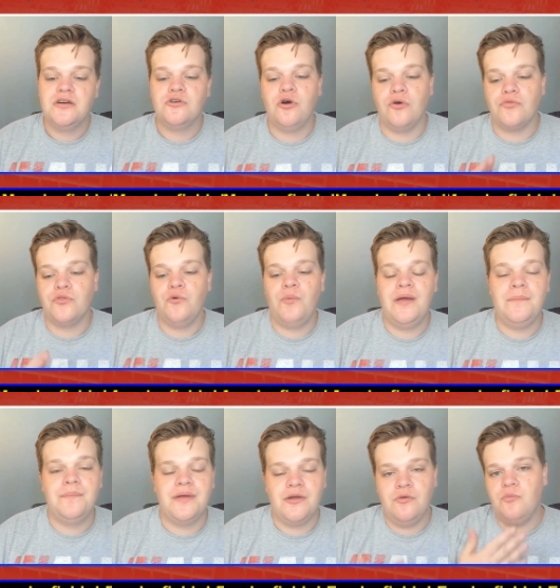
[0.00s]
got the win,
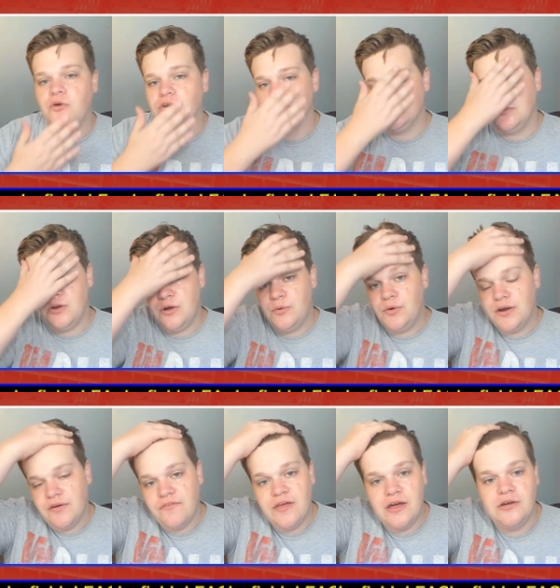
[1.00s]
but it wasn't one
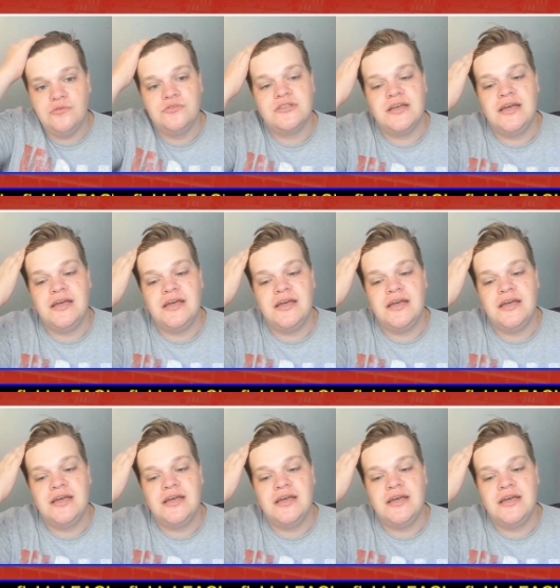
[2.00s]
of those.